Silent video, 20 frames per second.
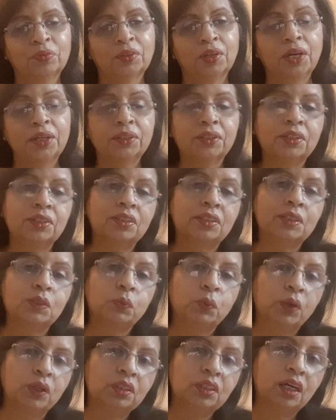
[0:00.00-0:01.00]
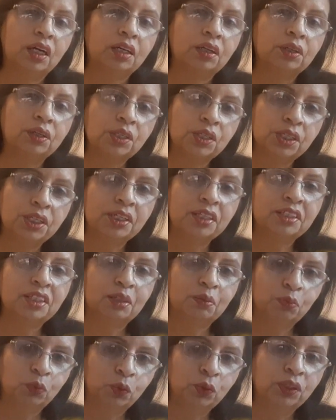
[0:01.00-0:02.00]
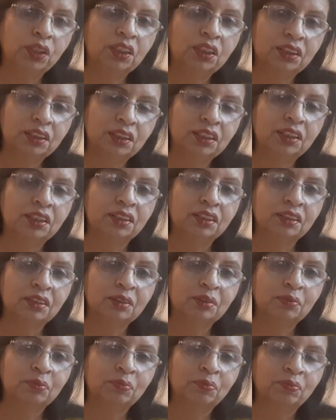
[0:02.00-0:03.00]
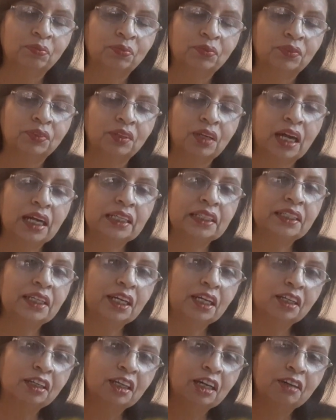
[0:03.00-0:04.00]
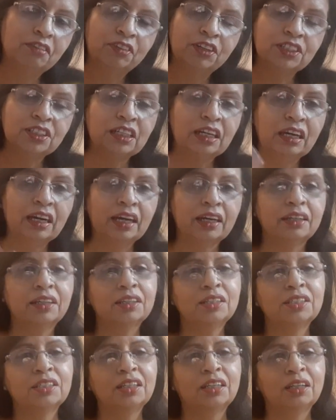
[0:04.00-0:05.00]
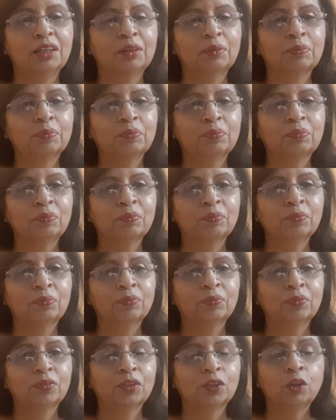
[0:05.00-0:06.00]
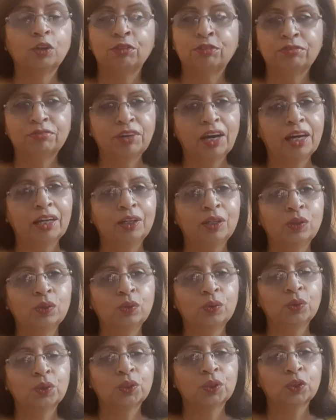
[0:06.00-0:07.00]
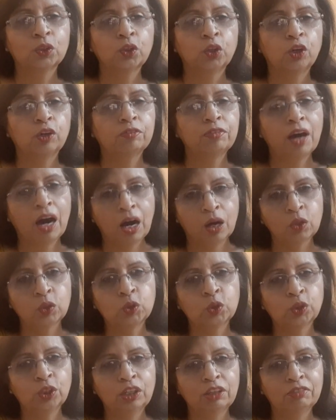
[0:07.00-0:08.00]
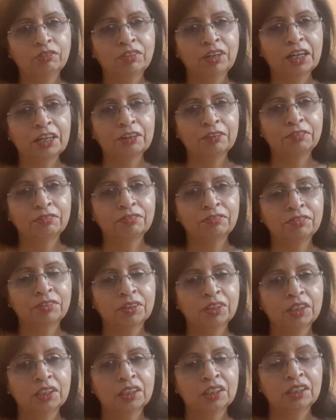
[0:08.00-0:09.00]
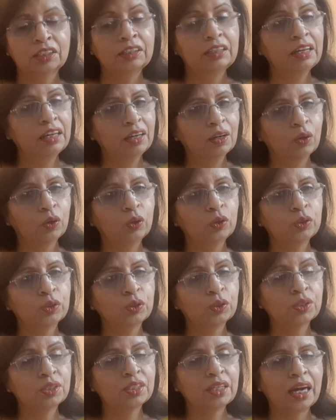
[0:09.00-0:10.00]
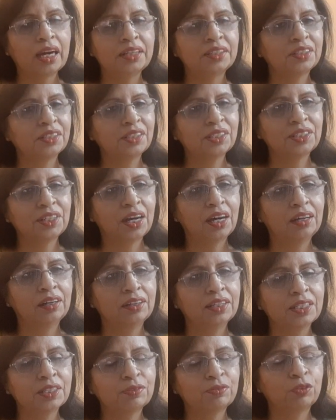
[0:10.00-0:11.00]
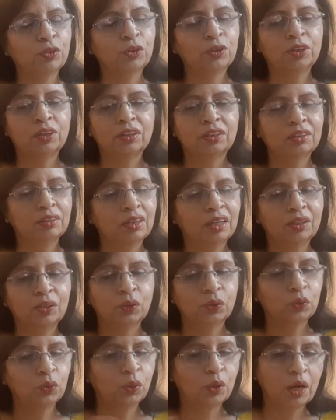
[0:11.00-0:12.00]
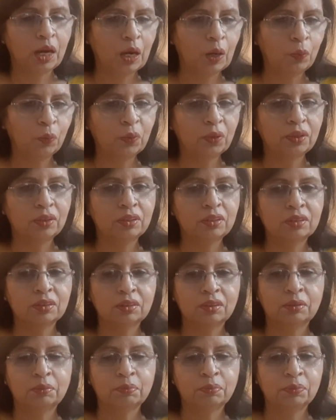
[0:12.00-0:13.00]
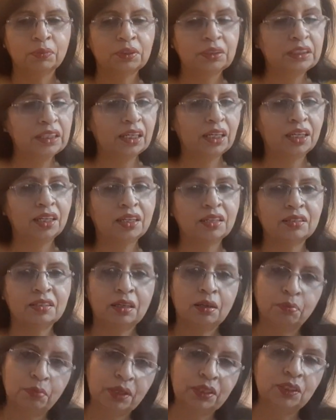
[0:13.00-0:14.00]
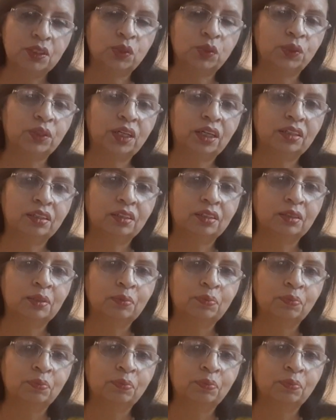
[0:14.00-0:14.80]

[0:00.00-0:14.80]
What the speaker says: And this is what our rishis and munis did. And they gave us a legacy of values, of how to live life. They also sat in silence for, hours and days and months together.